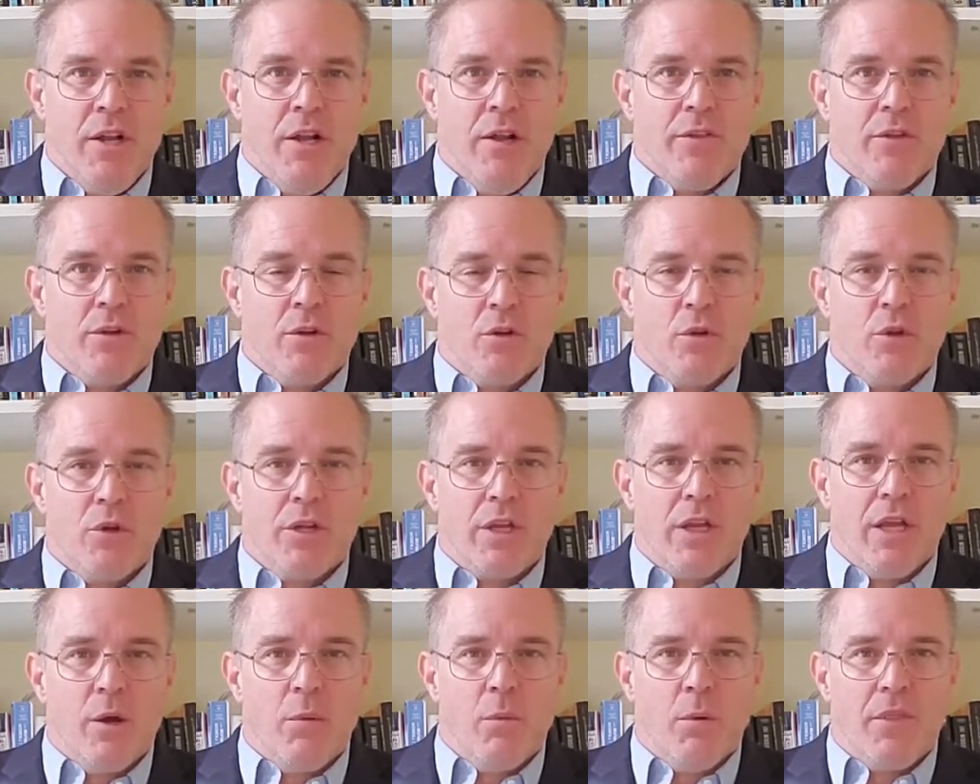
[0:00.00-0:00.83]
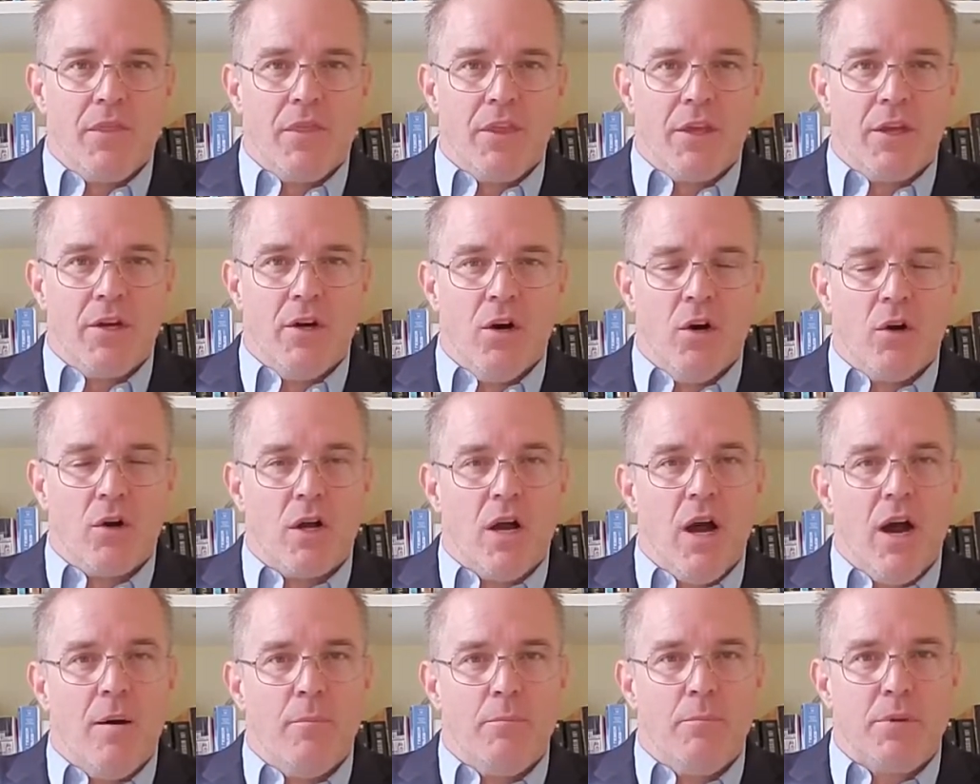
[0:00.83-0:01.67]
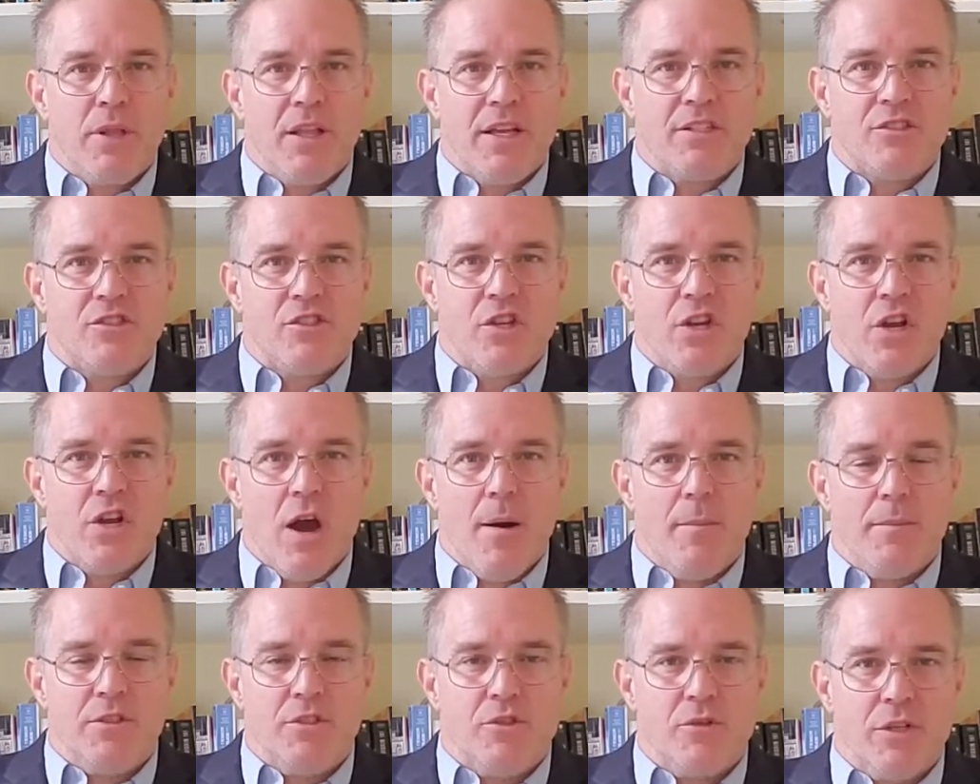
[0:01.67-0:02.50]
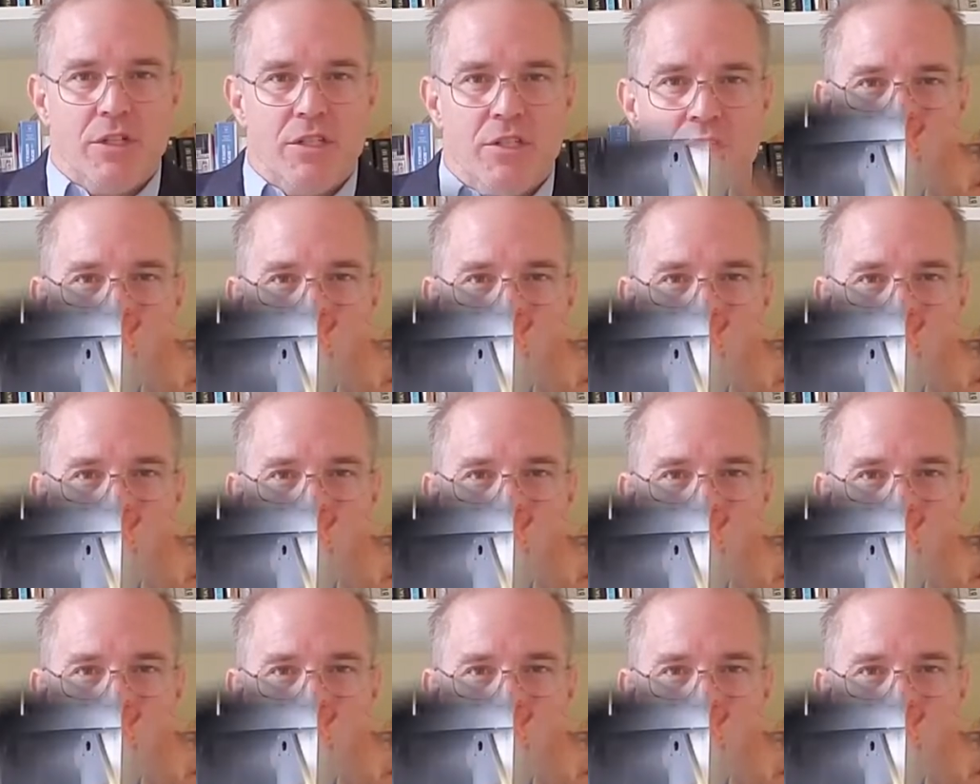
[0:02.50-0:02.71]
They're looking at what they call complex geometries.